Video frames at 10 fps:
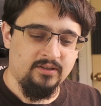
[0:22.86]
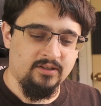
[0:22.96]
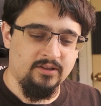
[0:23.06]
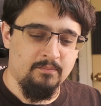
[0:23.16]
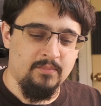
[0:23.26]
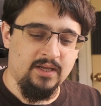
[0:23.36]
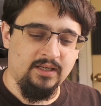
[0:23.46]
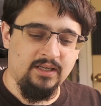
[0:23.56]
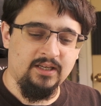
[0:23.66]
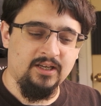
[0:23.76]
and the
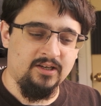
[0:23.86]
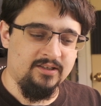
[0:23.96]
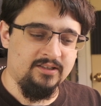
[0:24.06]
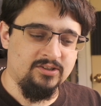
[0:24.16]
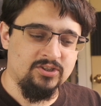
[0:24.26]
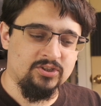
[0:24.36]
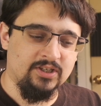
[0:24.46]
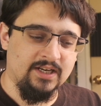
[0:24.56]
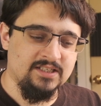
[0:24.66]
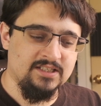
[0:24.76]
many cunning
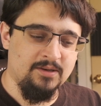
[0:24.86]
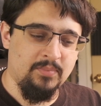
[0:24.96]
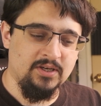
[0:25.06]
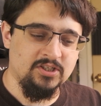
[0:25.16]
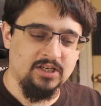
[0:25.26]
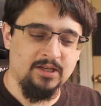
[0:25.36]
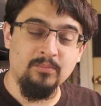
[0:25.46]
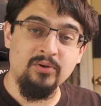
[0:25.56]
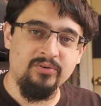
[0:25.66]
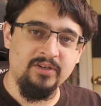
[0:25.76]
tricks habitually
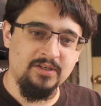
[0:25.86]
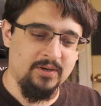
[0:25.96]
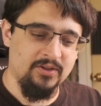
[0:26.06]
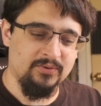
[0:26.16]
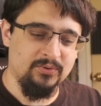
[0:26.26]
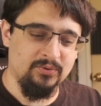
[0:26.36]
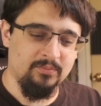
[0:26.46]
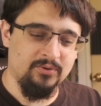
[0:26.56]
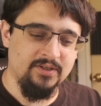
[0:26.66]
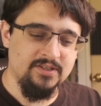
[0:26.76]
employed by the
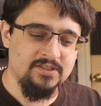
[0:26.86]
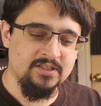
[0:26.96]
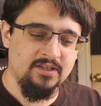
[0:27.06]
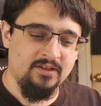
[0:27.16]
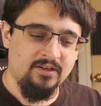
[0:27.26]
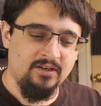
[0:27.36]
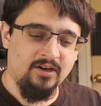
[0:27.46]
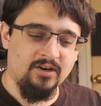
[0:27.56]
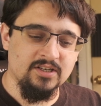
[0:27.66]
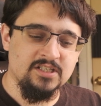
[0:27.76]
Kruleboyz
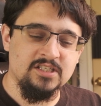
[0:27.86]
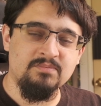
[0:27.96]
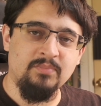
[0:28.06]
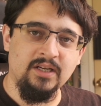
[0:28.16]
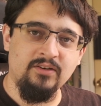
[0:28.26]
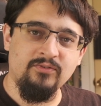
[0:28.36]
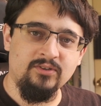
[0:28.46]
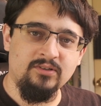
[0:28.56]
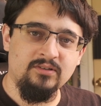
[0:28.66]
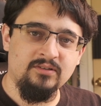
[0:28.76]
are as
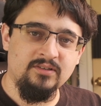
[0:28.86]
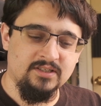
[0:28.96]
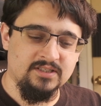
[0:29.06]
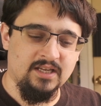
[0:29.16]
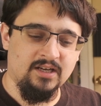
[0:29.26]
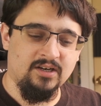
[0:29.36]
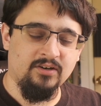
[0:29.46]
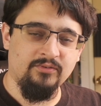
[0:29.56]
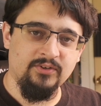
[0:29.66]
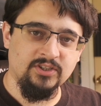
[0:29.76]
spiteful as they
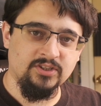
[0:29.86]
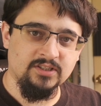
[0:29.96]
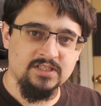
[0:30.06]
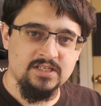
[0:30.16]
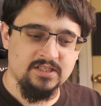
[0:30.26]
are efficient.